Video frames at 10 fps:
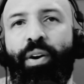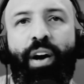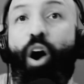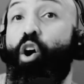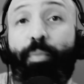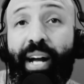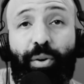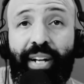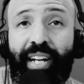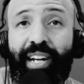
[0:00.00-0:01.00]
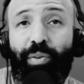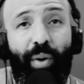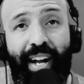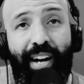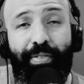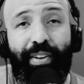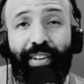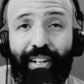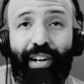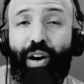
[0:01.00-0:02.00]
home equity, whatever,
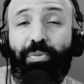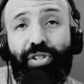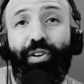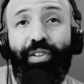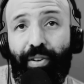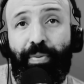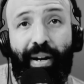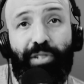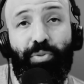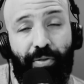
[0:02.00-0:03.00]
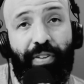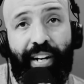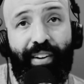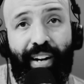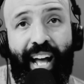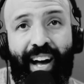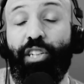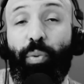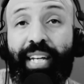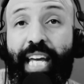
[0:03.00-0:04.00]
I'm sure your parents will figure it out.
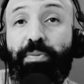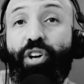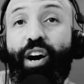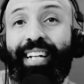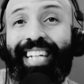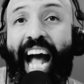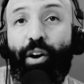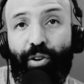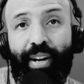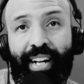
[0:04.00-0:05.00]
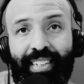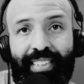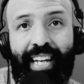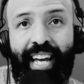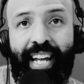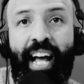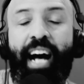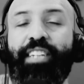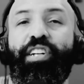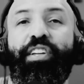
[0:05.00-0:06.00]
So he keeps on countering this kid
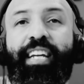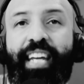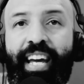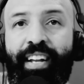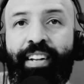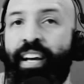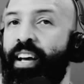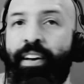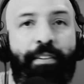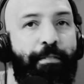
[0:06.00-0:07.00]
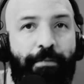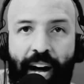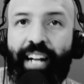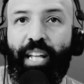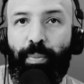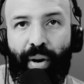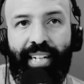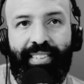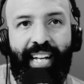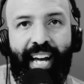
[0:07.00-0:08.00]
until the kid finally
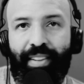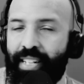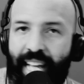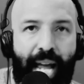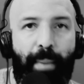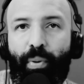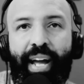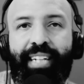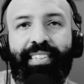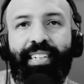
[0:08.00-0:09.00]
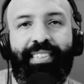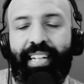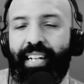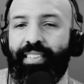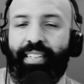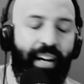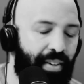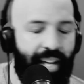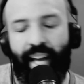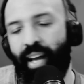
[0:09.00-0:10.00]
breaks down. The dam breaks, and he says,
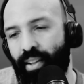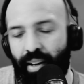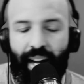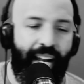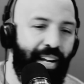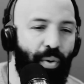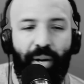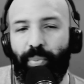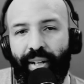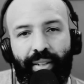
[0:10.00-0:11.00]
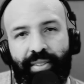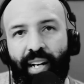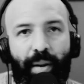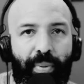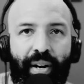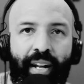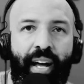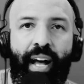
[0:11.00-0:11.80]
okay, look, I didn't want to bring this up, but